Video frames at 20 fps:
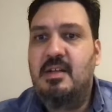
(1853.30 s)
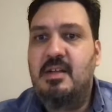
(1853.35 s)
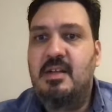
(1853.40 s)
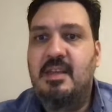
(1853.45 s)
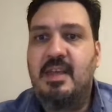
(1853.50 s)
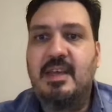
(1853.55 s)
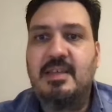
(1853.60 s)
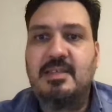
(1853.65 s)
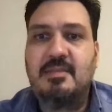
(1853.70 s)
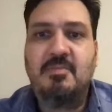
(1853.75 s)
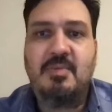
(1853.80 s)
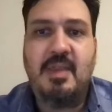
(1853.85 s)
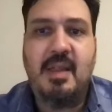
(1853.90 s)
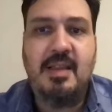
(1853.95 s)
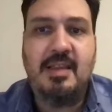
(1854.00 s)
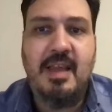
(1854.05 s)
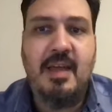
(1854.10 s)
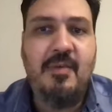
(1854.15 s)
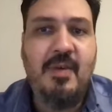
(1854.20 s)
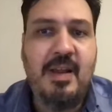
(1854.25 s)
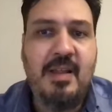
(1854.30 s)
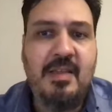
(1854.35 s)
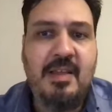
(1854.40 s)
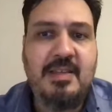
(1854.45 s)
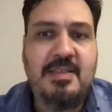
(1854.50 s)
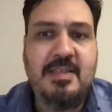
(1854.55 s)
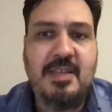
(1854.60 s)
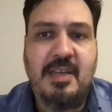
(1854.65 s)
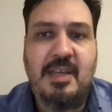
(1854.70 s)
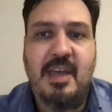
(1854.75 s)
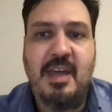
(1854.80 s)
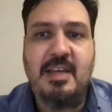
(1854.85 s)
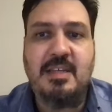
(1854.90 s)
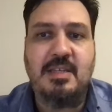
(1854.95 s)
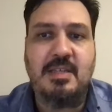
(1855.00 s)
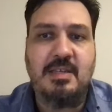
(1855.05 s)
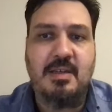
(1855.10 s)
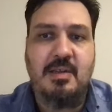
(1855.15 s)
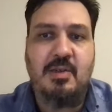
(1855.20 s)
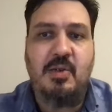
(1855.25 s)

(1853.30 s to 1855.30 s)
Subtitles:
yes, definitely that's the case.